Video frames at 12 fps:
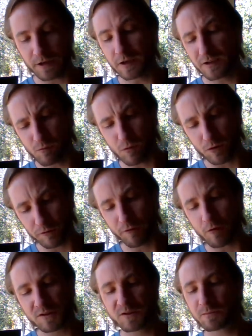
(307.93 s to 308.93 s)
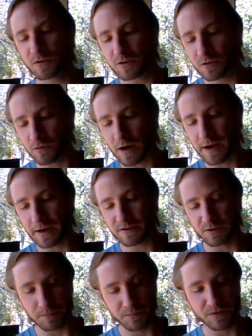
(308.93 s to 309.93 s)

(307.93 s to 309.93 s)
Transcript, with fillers: he were forcibly dragged up